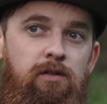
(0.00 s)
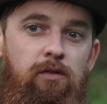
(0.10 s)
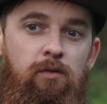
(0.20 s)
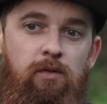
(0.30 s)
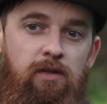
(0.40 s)

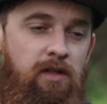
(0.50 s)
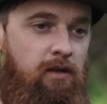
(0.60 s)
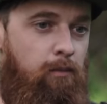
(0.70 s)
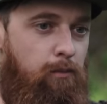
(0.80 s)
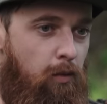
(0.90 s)
you
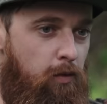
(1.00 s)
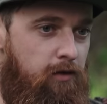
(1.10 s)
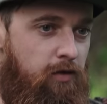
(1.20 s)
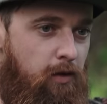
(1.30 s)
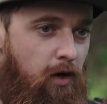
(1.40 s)
need more
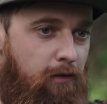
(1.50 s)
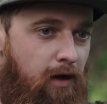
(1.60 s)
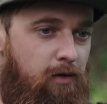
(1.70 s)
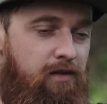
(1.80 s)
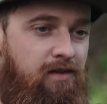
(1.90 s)
than 2.5
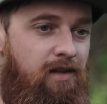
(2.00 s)
hours,